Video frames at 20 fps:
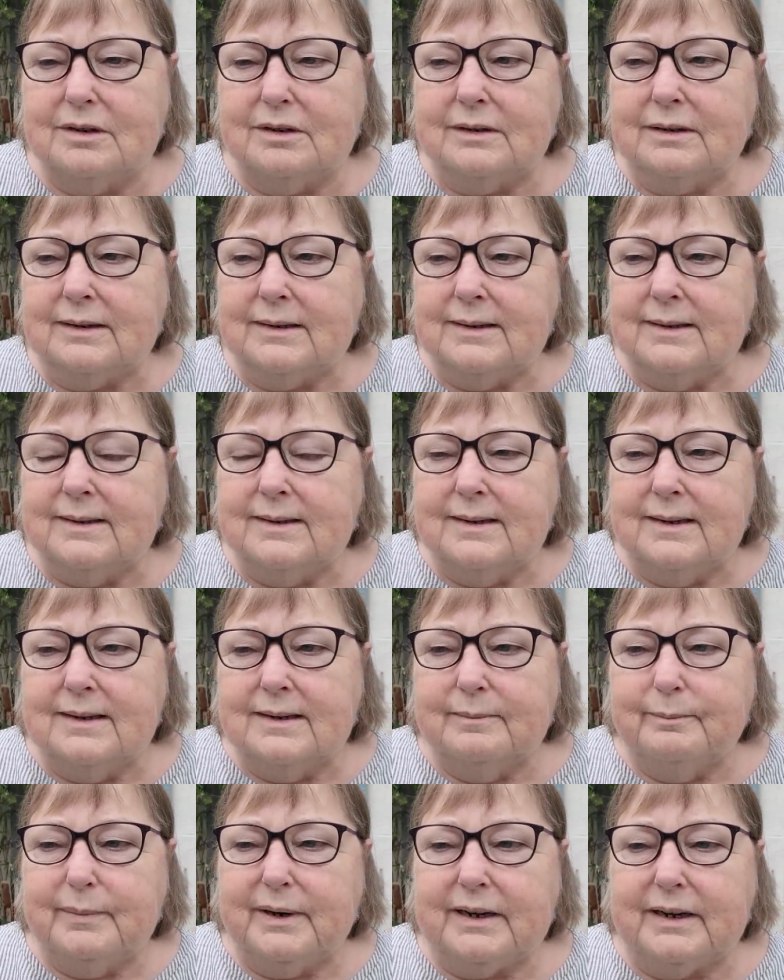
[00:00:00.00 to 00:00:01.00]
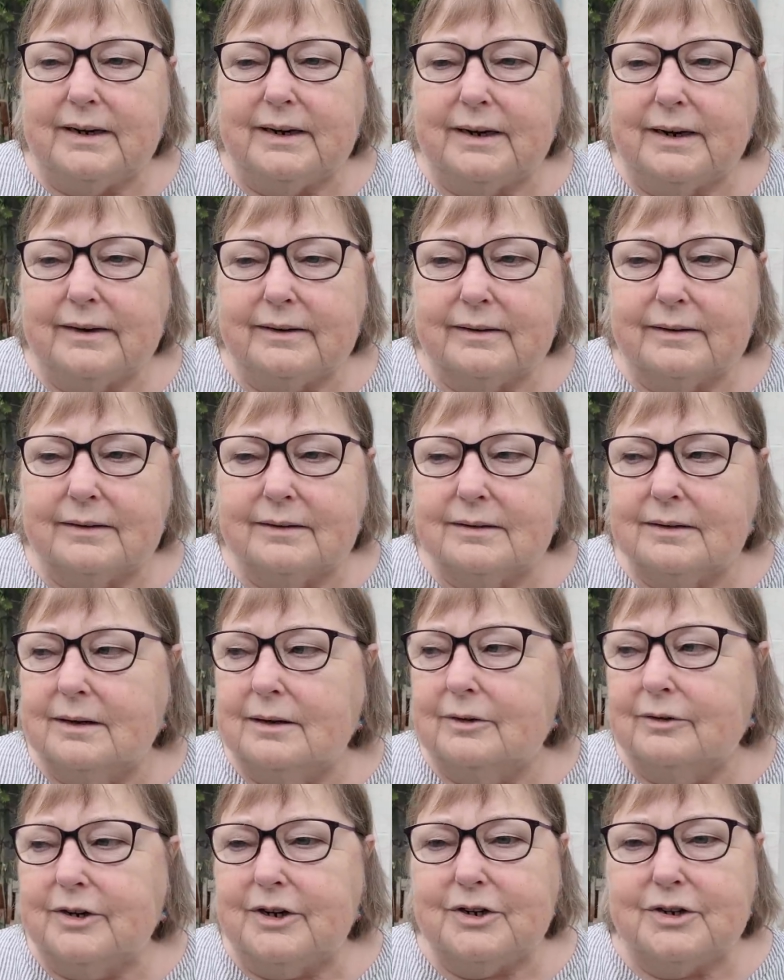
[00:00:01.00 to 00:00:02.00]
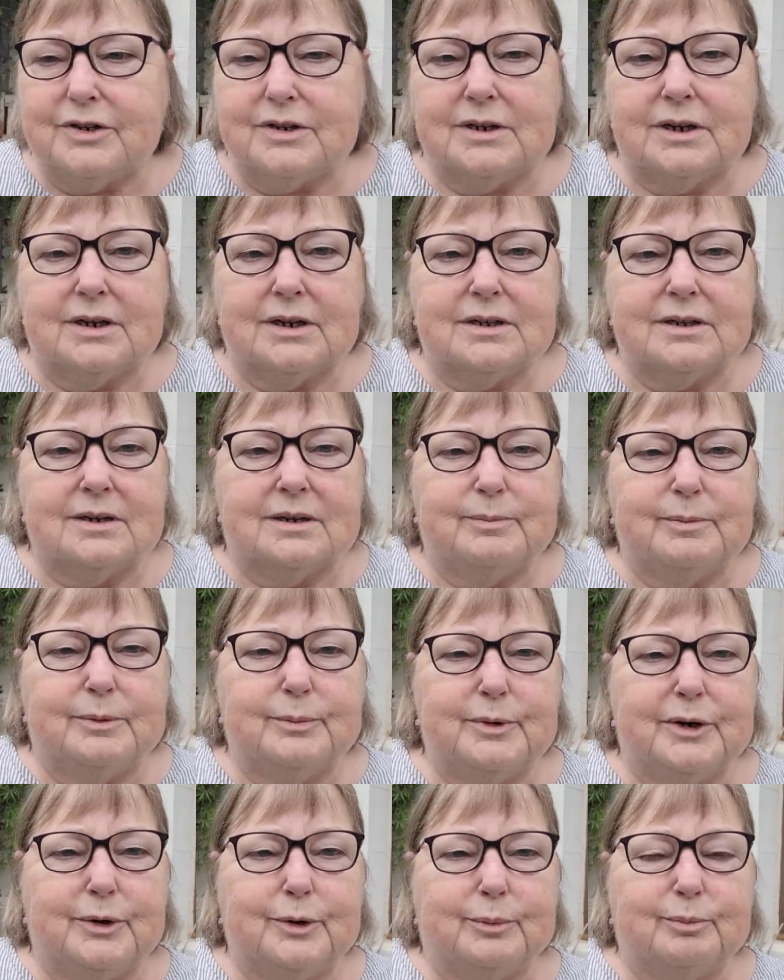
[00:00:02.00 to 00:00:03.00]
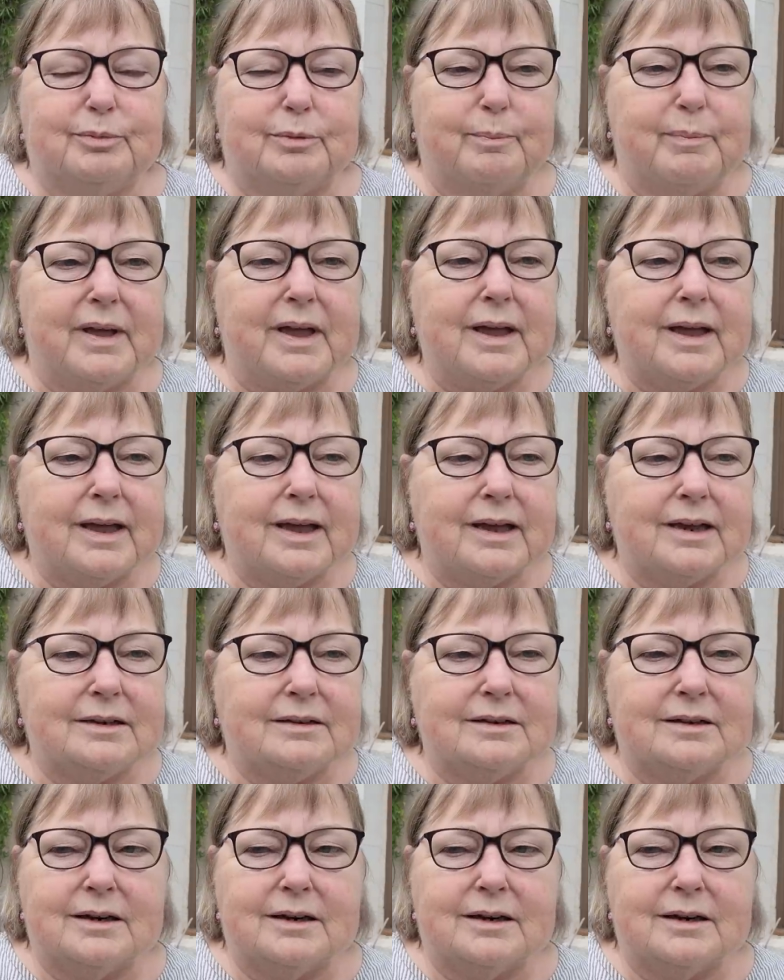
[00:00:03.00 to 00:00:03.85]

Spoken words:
And but the lorry just turns up and we're not prepared.